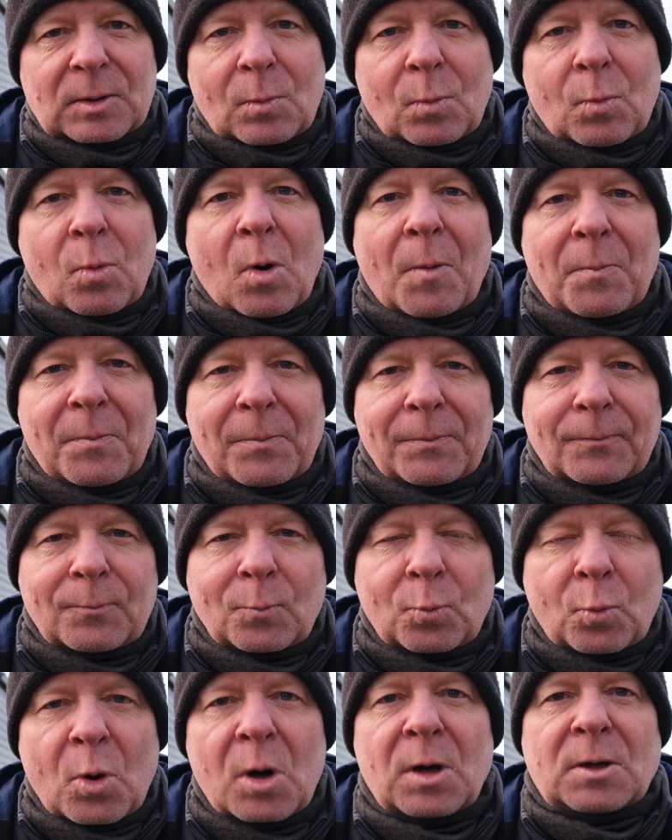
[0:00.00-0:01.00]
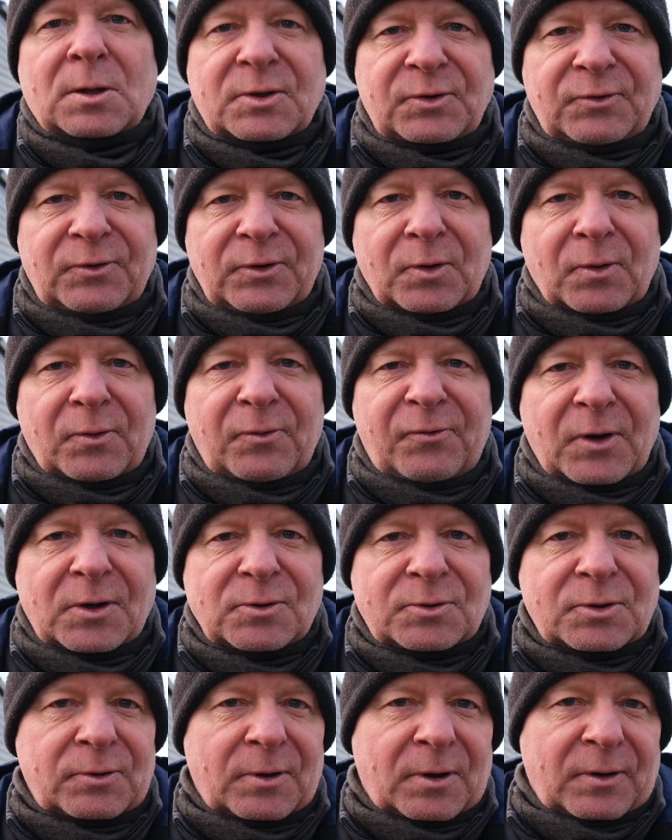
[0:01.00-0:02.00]
what works for your
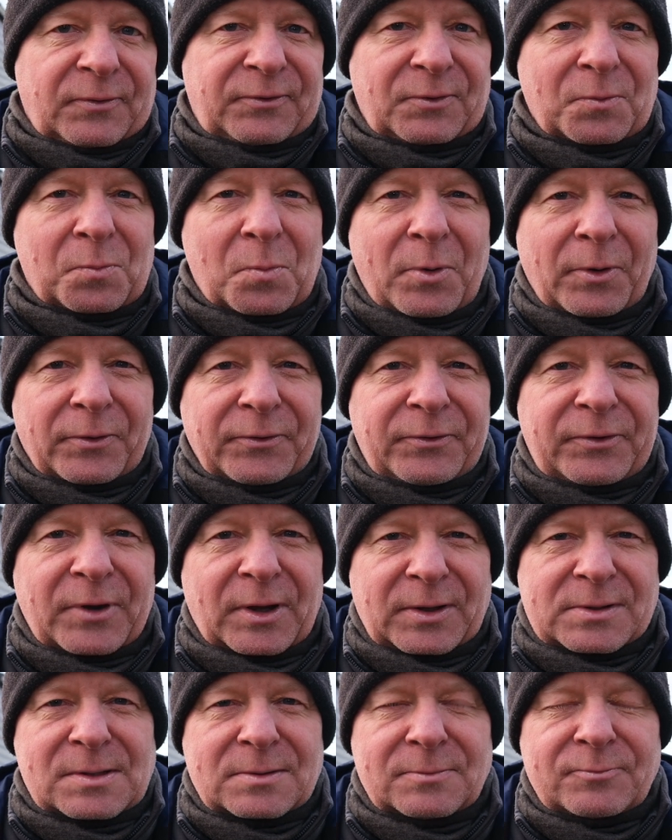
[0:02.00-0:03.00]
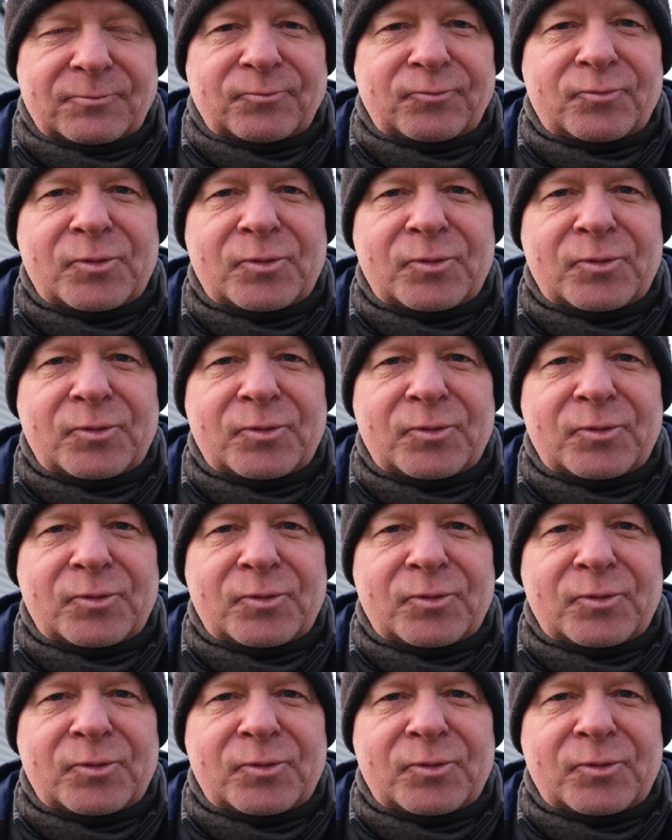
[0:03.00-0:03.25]
photographs and what doesn't